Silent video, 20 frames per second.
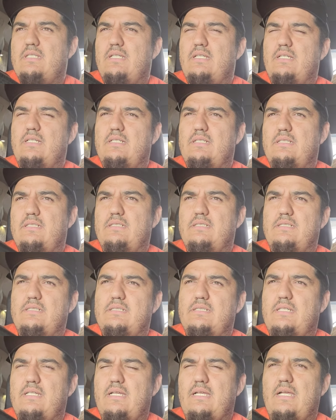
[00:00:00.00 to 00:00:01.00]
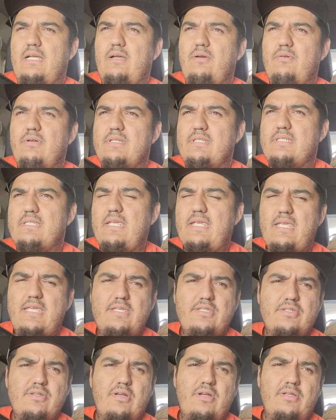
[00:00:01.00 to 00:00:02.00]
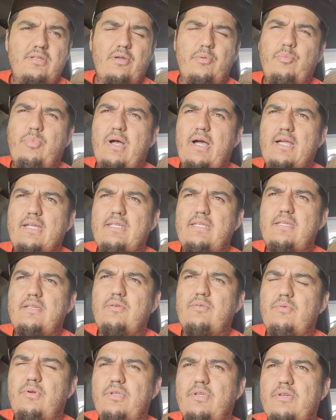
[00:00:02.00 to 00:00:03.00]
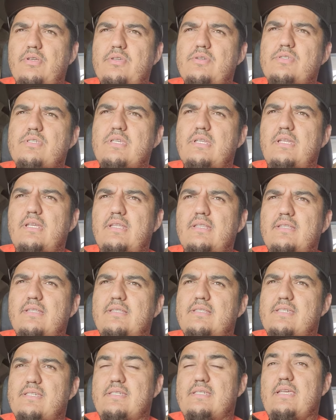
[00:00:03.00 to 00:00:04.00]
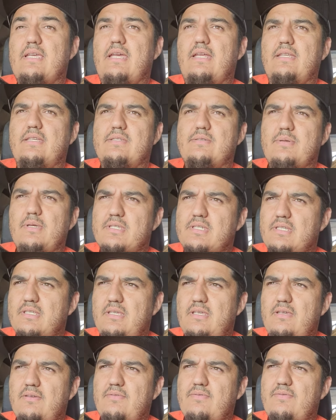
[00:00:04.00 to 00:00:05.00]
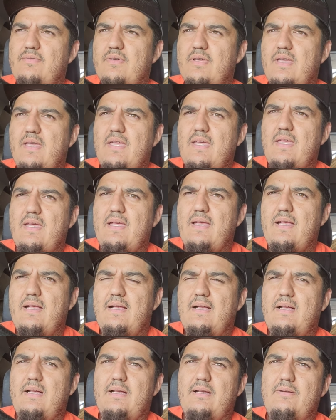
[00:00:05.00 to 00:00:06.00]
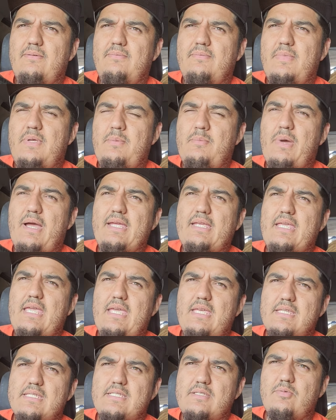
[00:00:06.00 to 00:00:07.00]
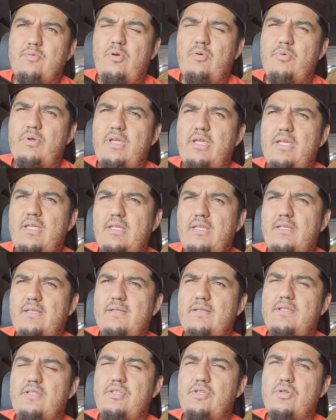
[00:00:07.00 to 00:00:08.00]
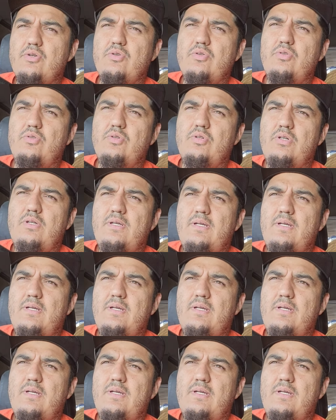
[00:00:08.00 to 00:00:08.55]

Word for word: uh, I want to say easier on your body when you're using it to sand, especially if, um, in my case, when we do